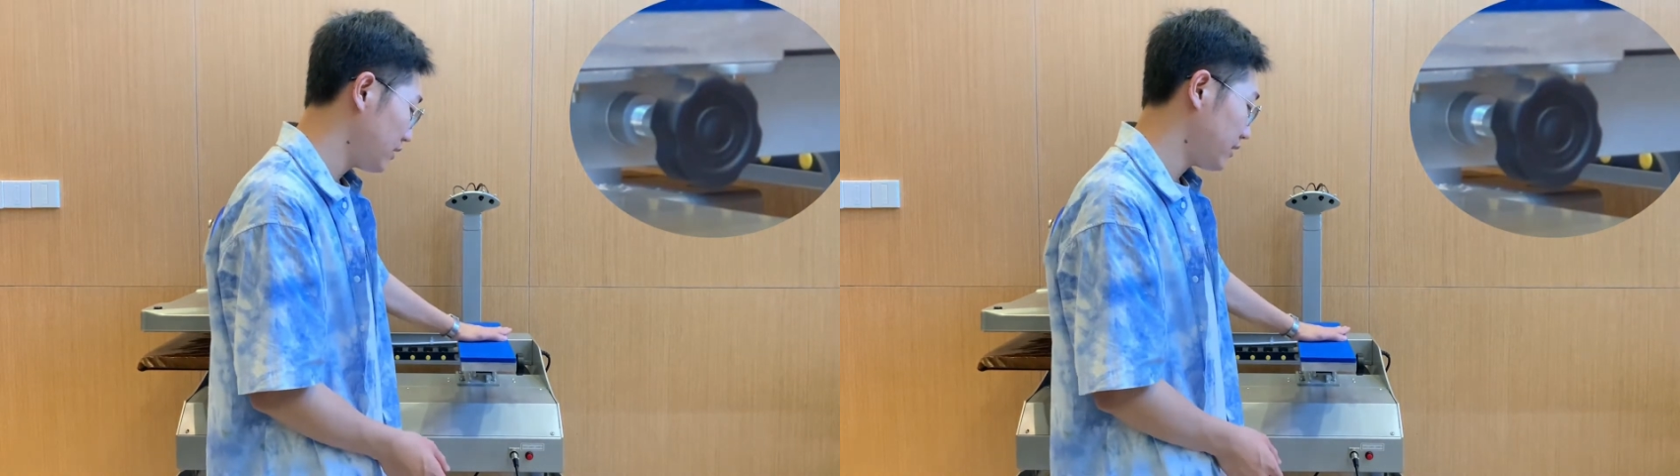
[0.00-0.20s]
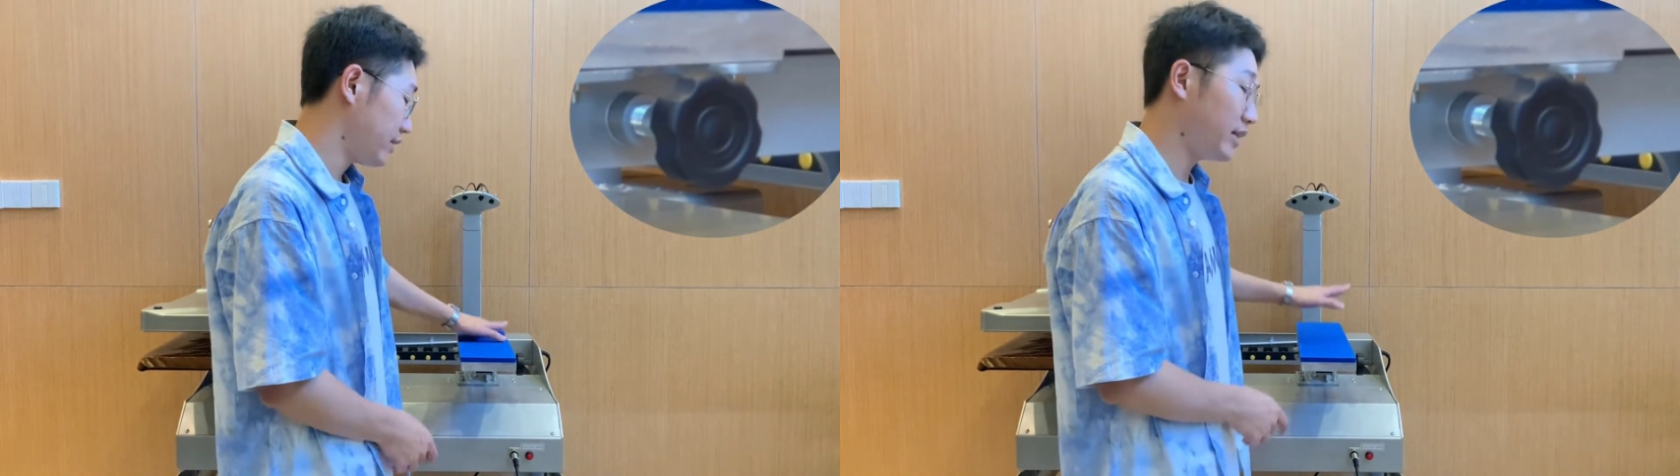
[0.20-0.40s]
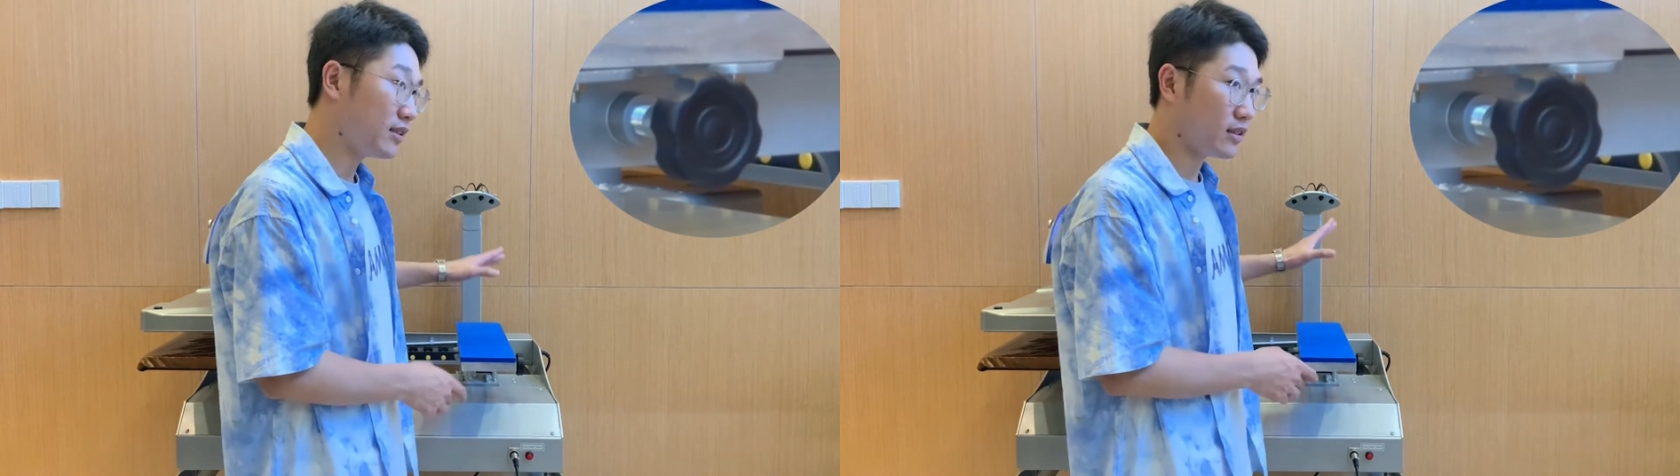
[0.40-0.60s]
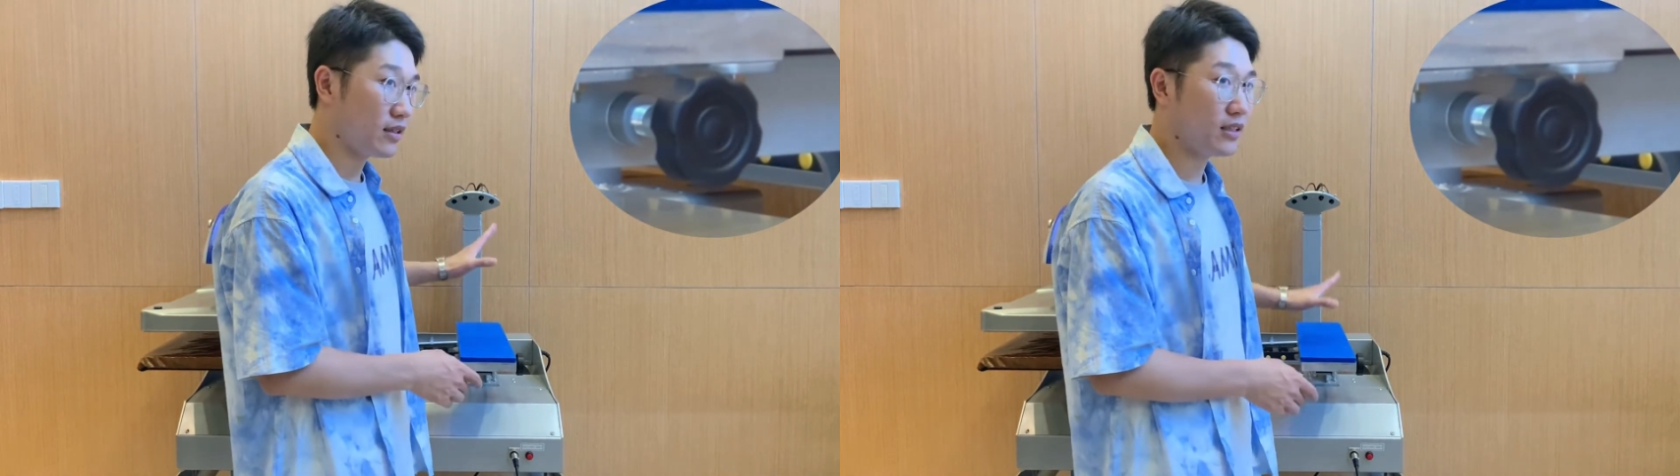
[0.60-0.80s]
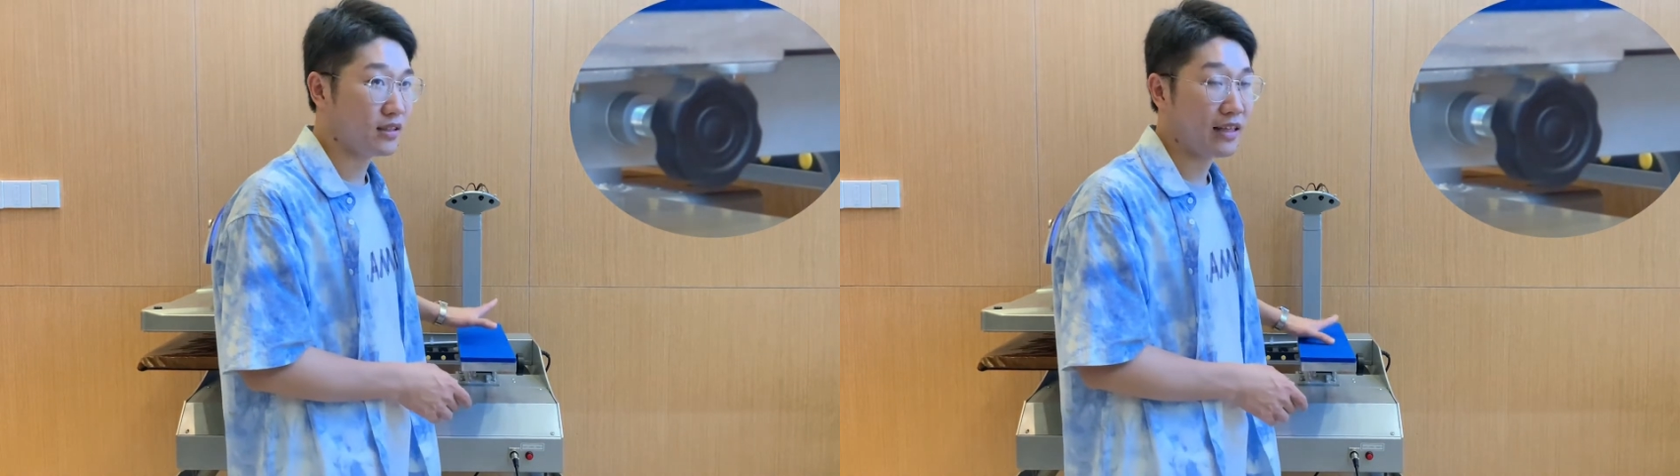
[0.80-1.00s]
This
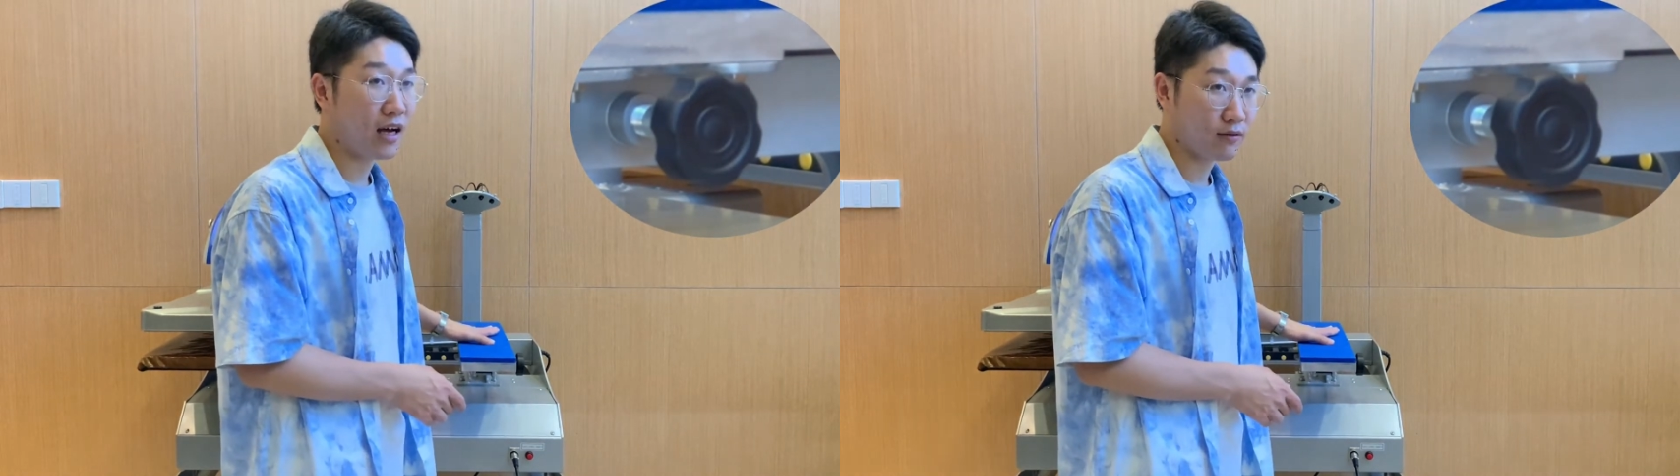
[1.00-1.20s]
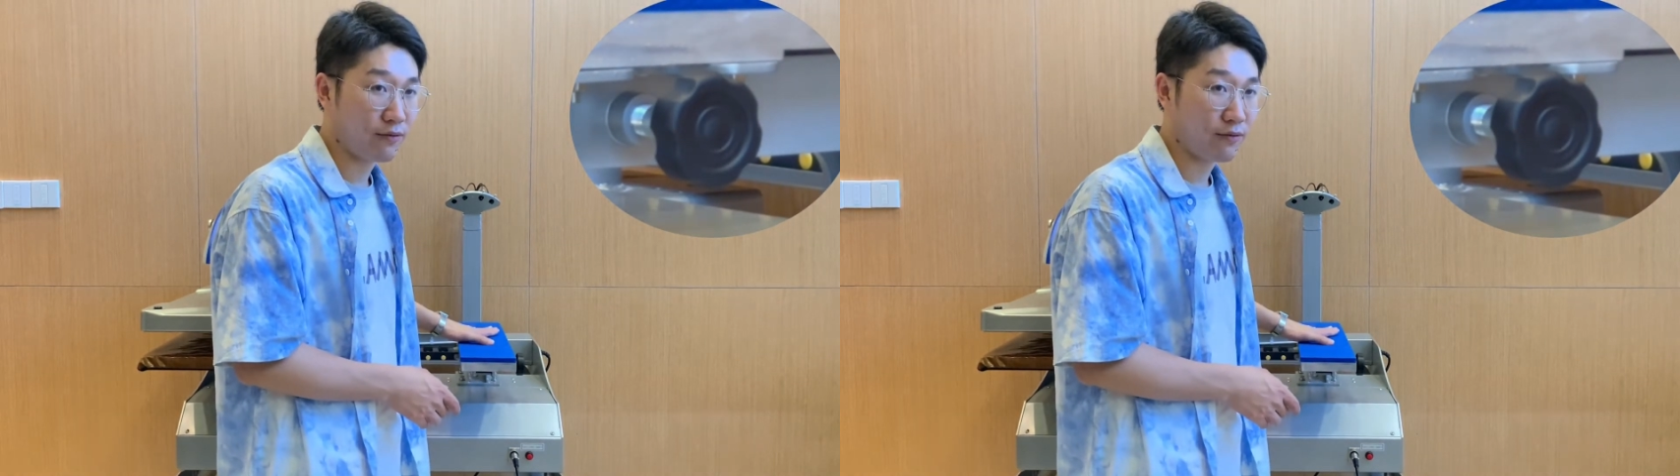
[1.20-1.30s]
is not